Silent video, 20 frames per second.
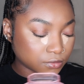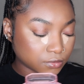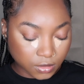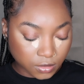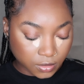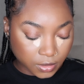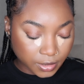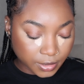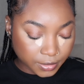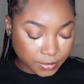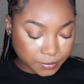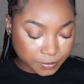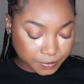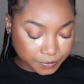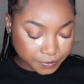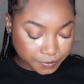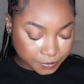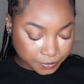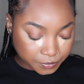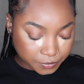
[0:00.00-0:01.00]
All right,
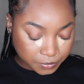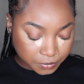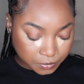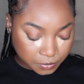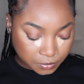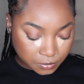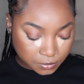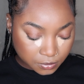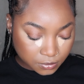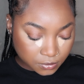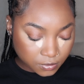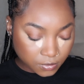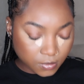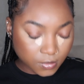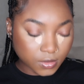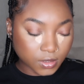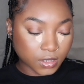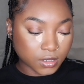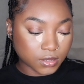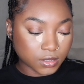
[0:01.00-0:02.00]

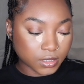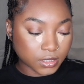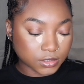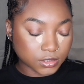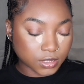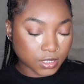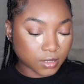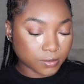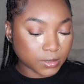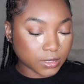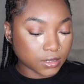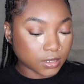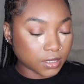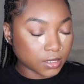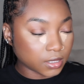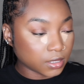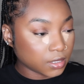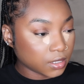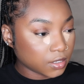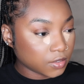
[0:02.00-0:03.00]
that should have been
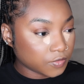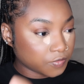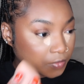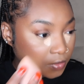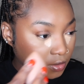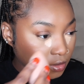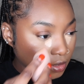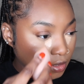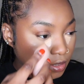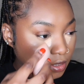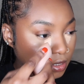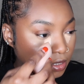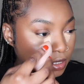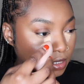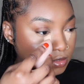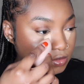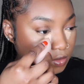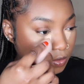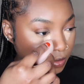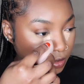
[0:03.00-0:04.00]
long enough.
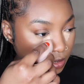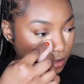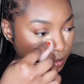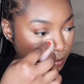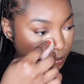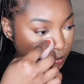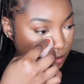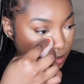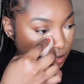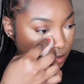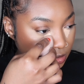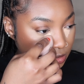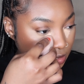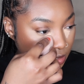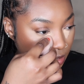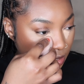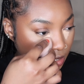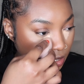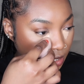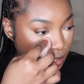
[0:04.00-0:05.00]
Now let's go ahead and blend out
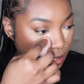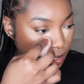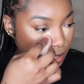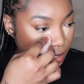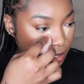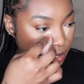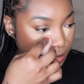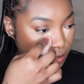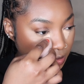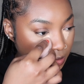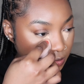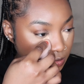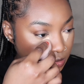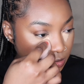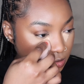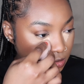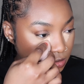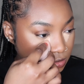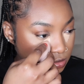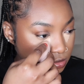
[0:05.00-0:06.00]
the
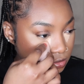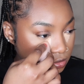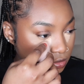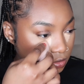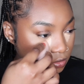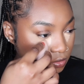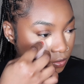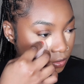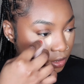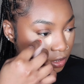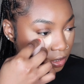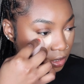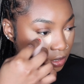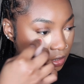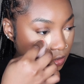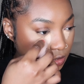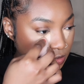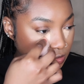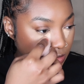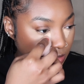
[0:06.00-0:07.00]
eyes. Let's go
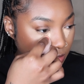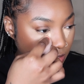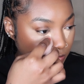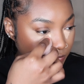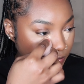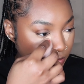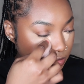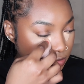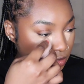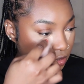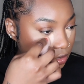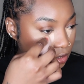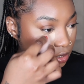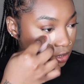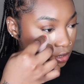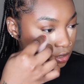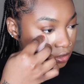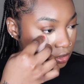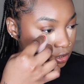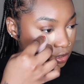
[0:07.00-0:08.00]
ahead and start off with the
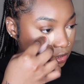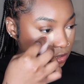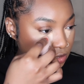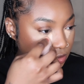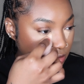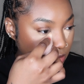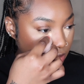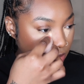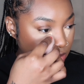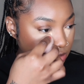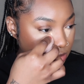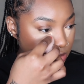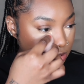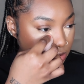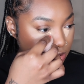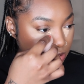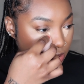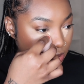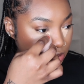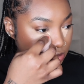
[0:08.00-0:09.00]
edges like she
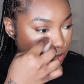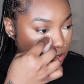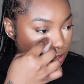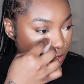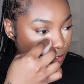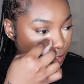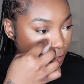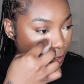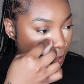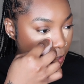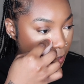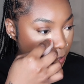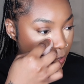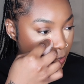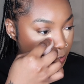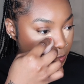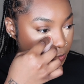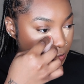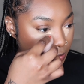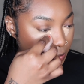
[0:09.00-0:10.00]
says she
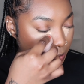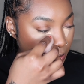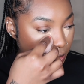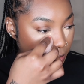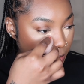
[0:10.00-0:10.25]
does.